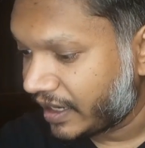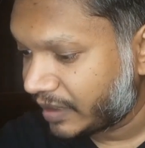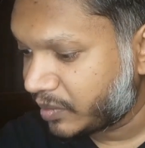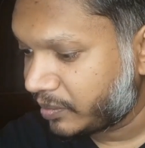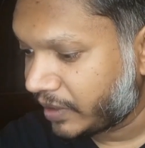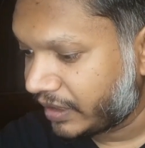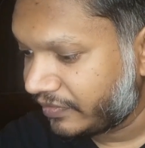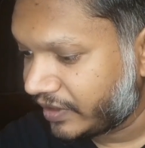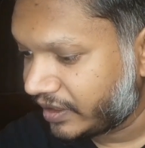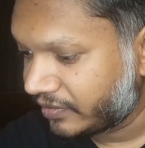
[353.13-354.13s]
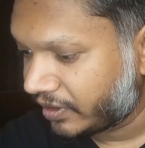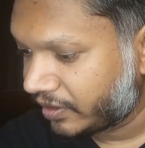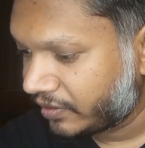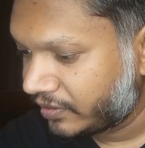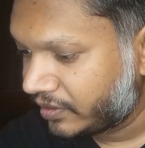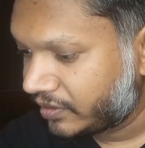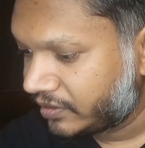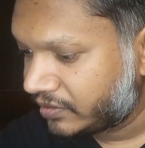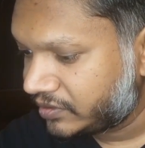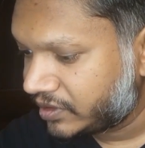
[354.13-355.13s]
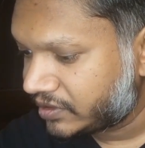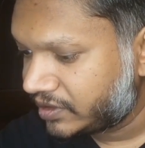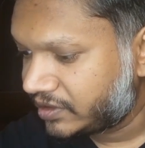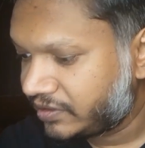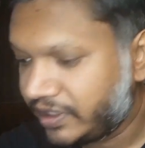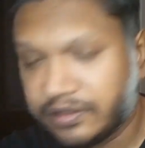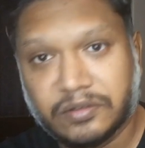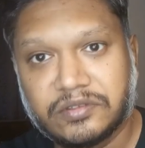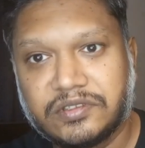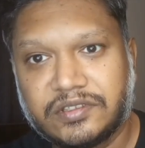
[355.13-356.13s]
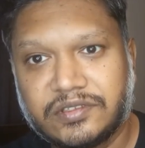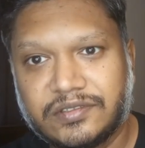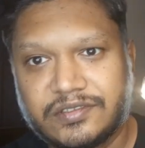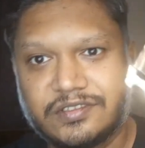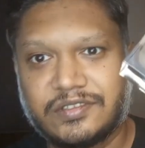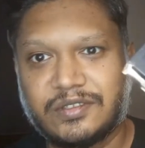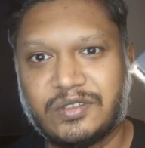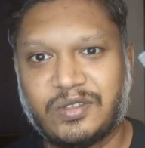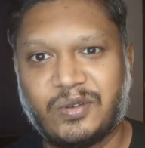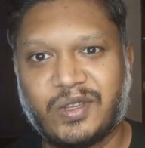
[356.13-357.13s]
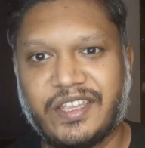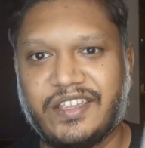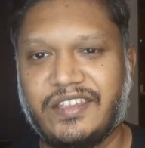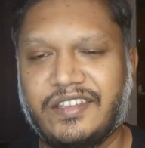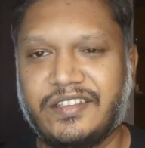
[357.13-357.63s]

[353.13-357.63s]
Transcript: cardamom, and vetiver. Just these three notes. Okay.